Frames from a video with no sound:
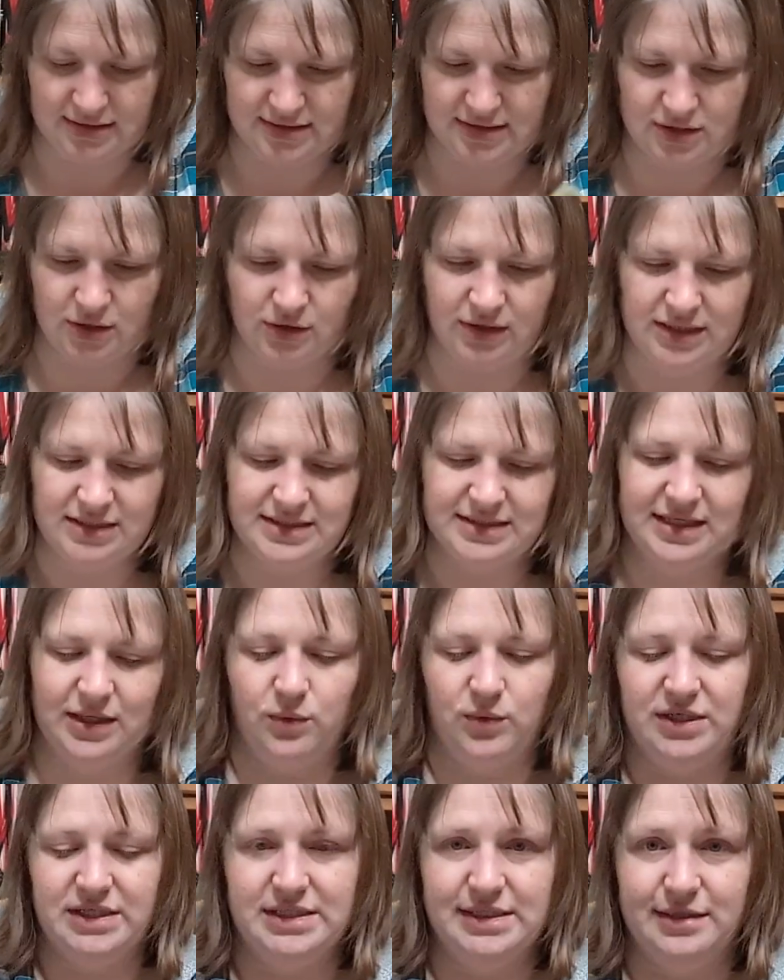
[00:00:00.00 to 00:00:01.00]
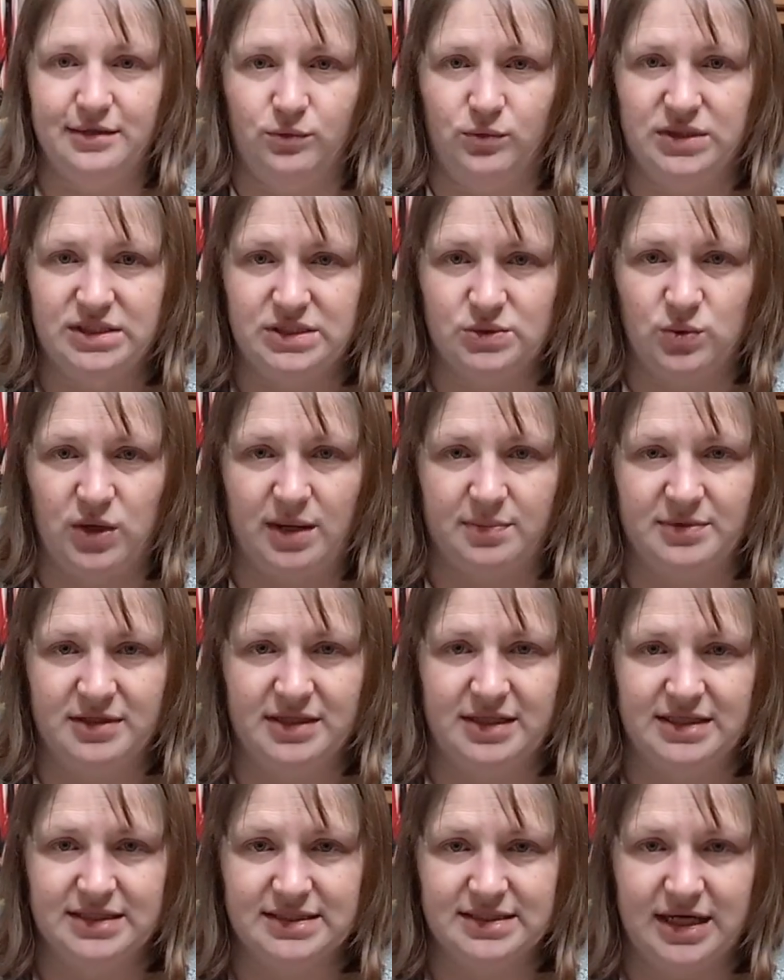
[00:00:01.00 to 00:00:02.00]
So let's say we swapped
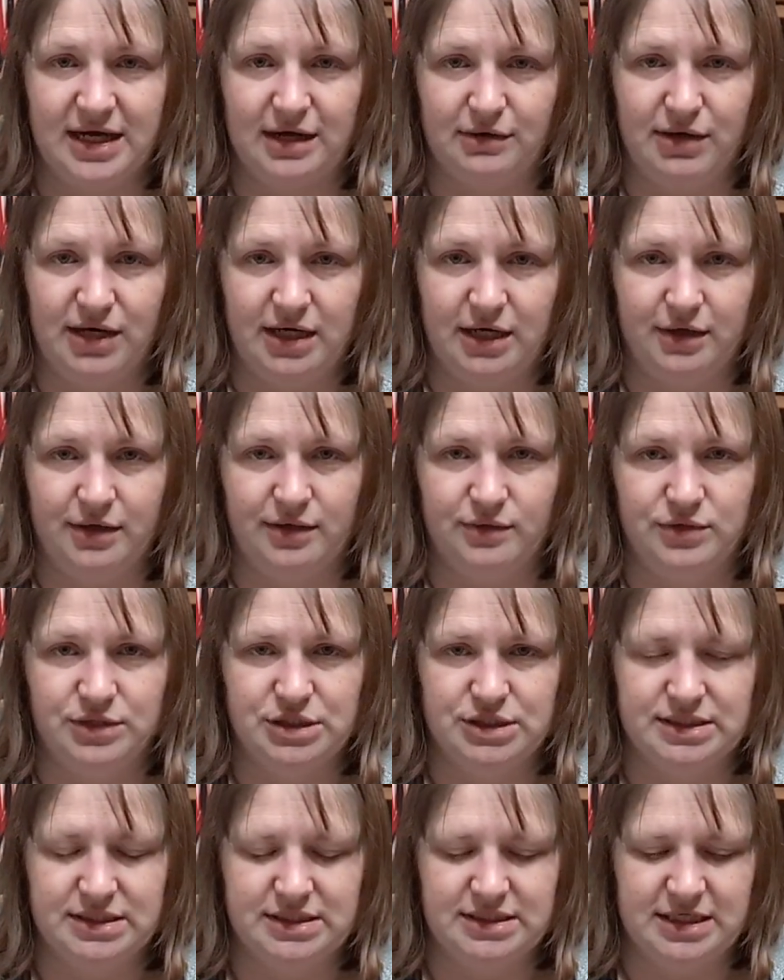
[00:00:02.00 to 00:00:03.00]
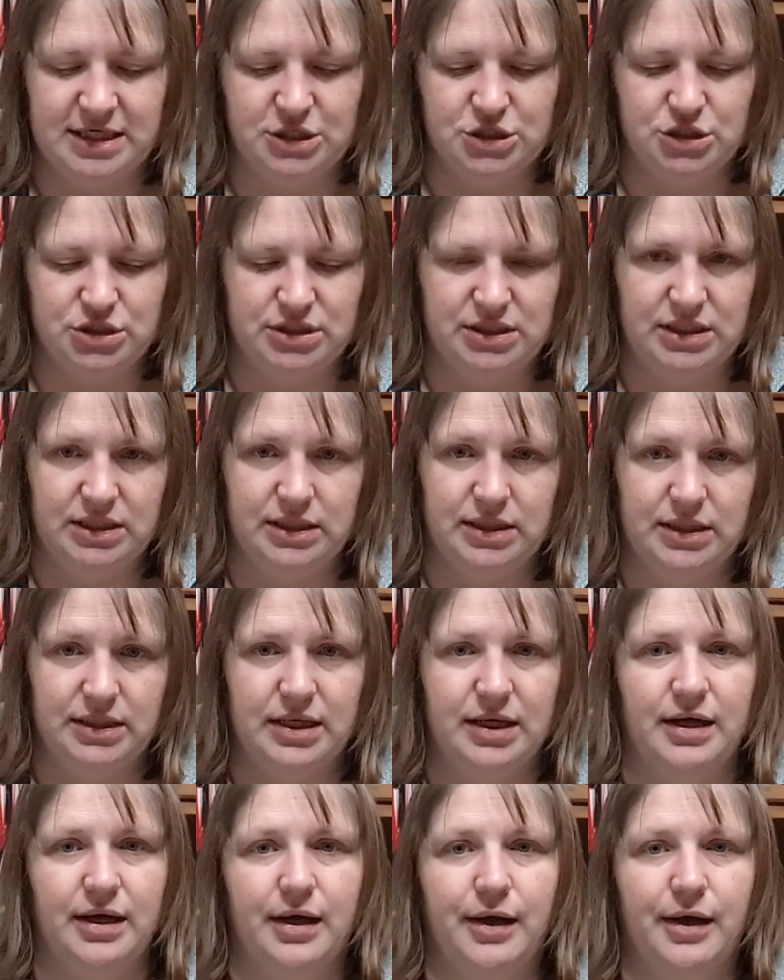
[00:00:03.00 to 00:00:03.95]
this guy right here that we just attached the